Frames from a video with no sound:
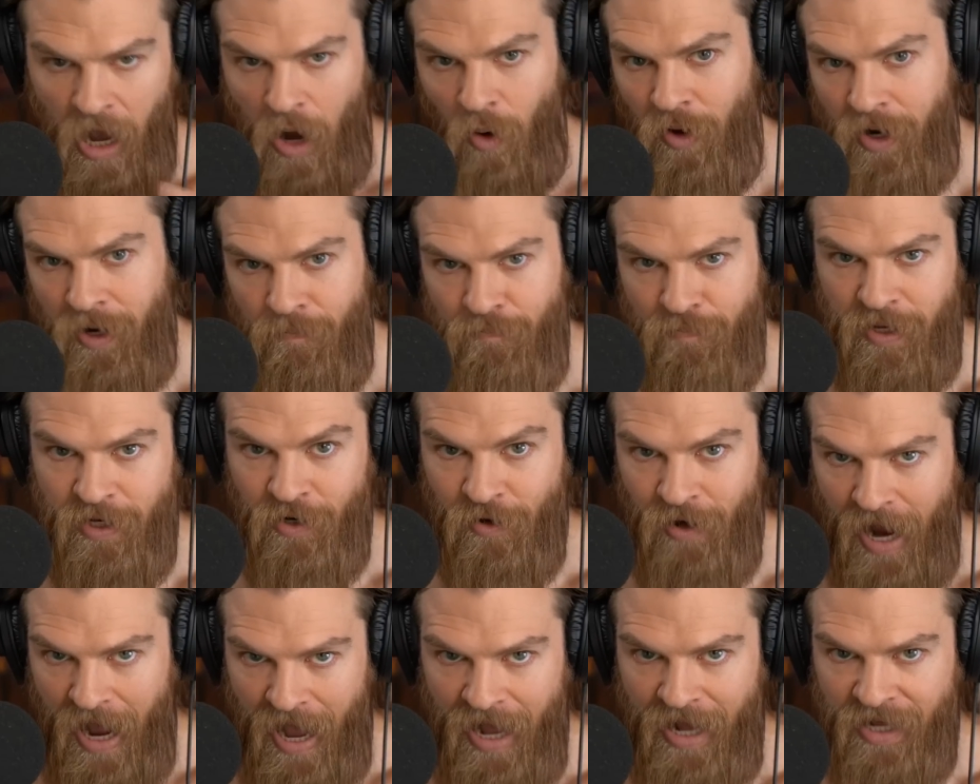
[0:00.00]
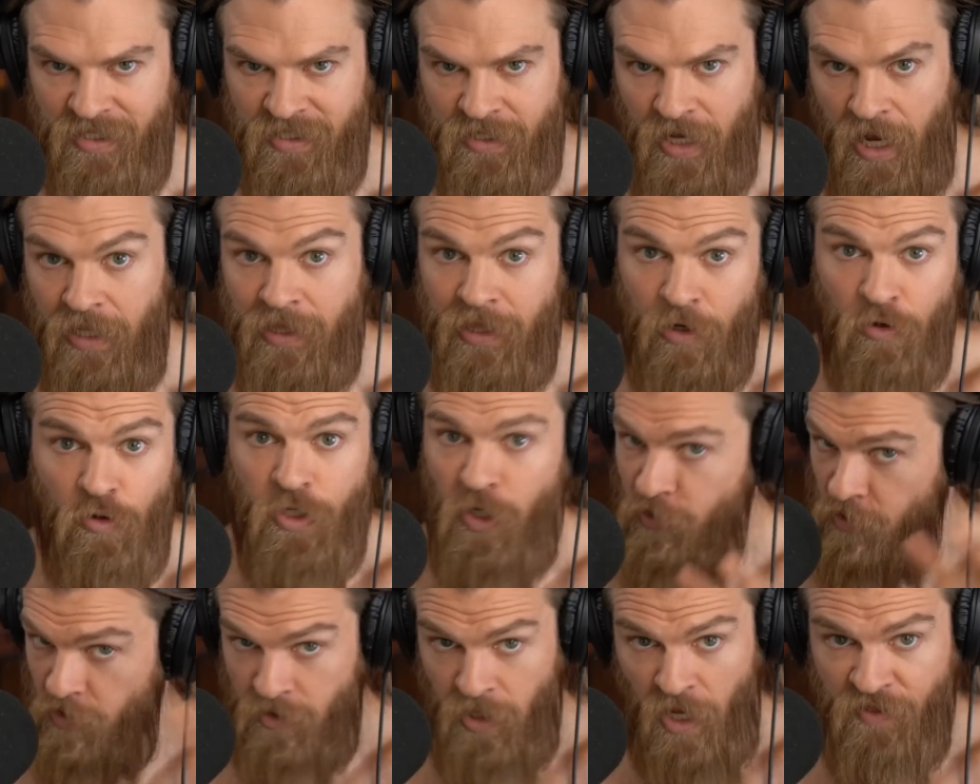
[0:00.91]
want a bigger ass. I literally,
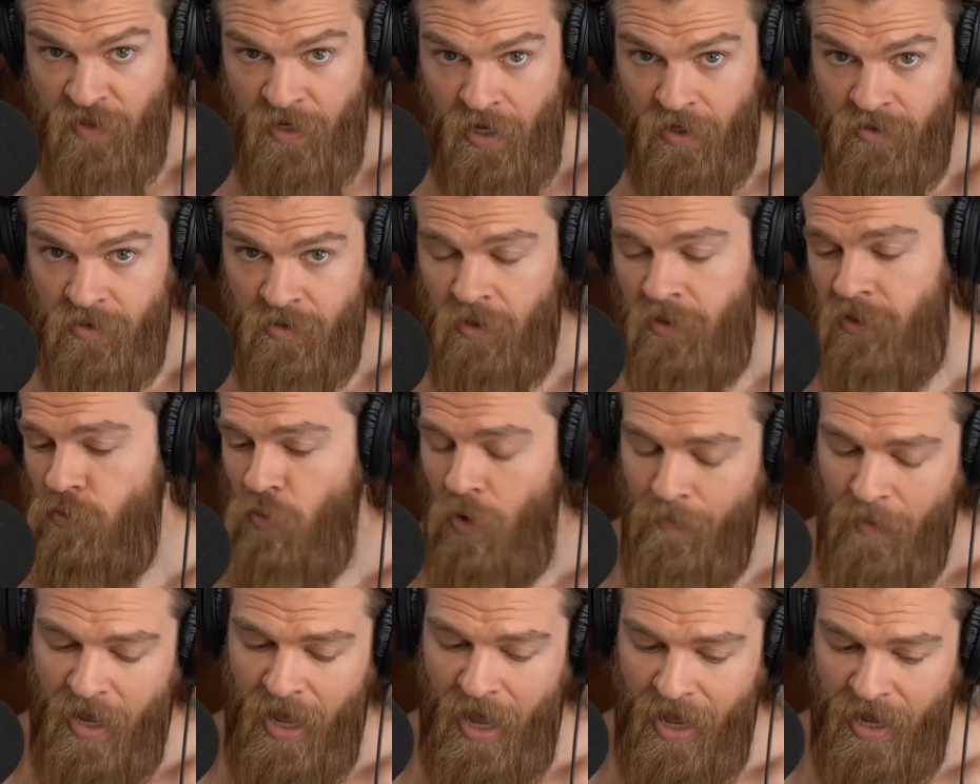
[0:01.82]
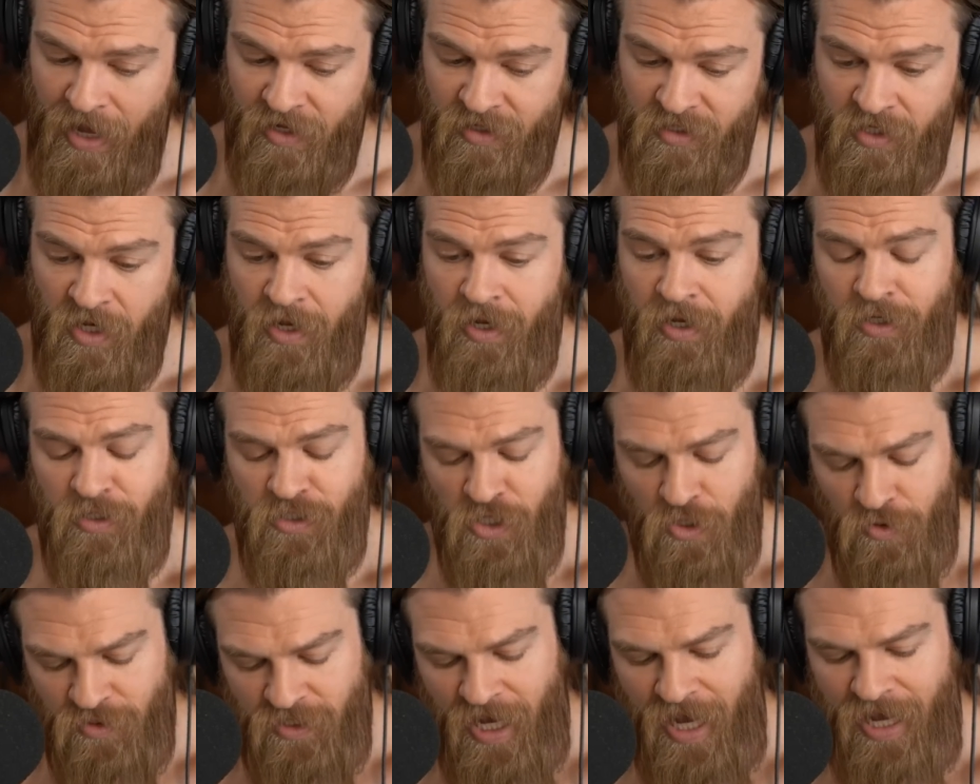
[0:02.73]
nothing else, I just want my ass. So
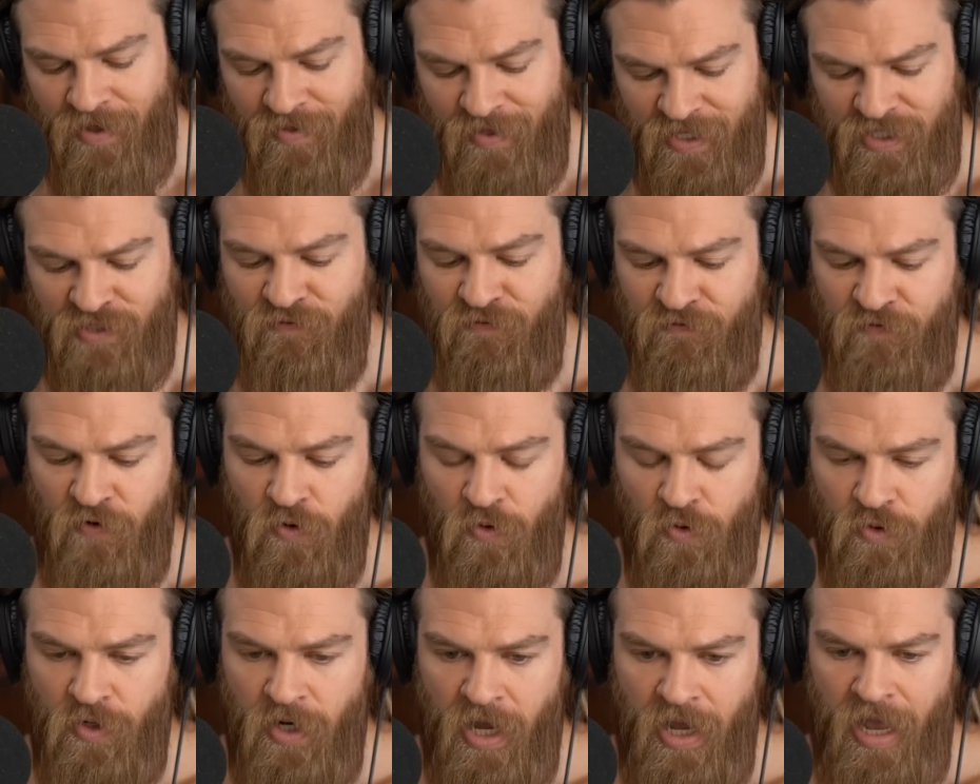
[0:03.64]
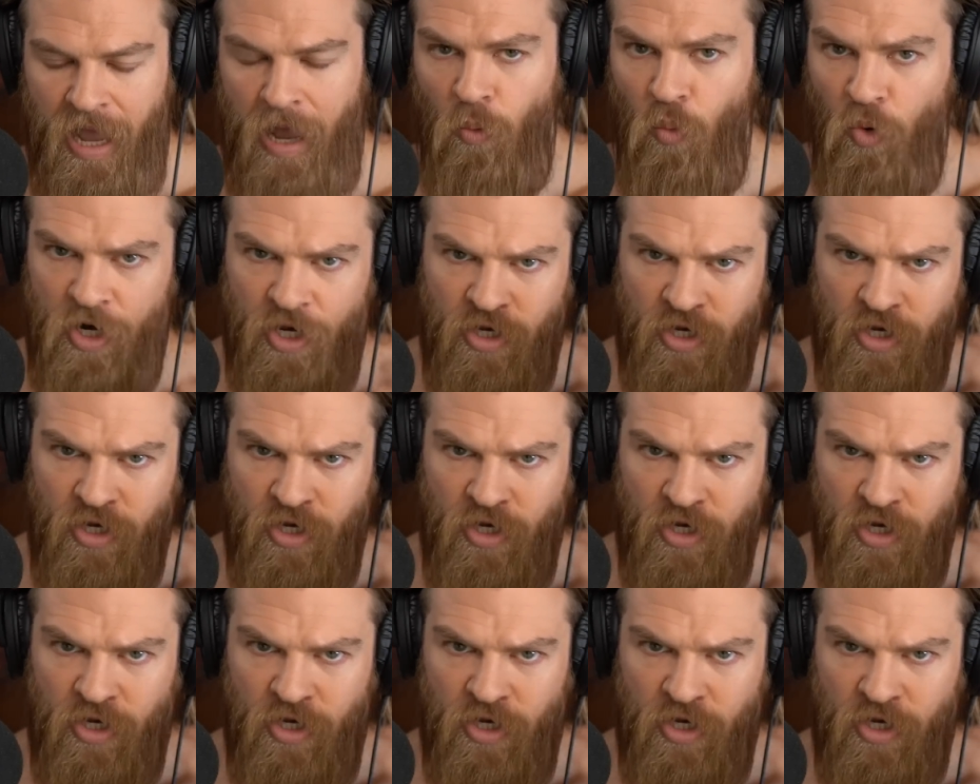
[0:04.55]
you take this food, and